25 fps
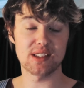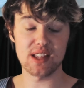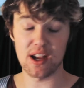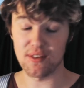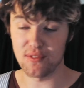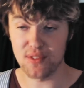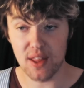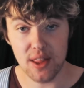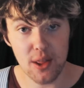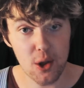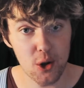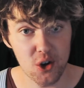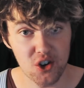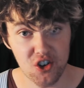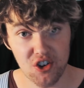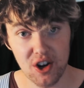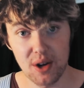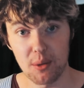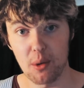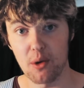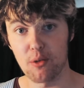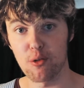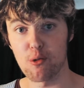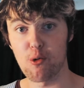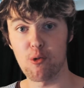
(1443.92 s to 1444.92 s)
stuff that you
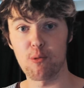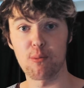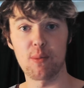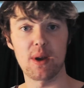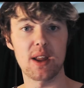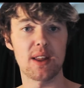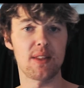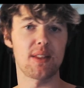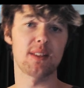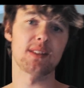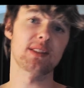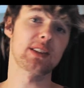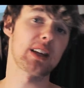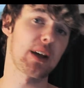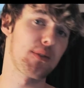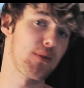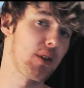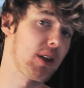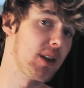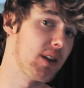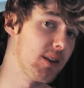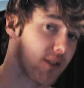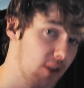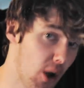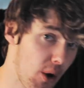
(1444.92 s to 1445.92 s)
agree with me, the stuff
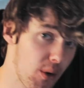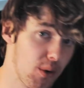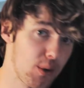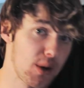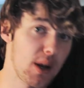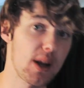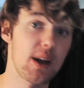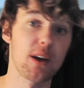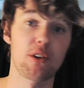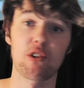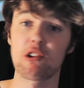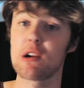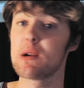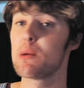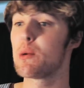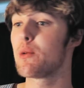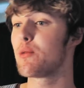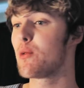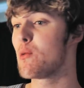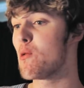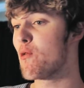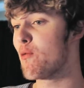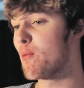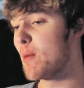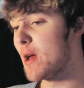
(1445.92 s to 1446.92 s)
that you don't agree
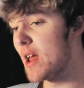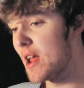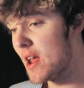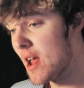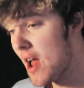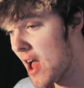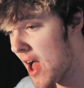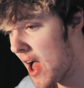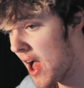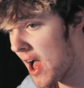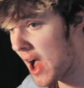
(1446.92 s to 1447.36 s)
with me.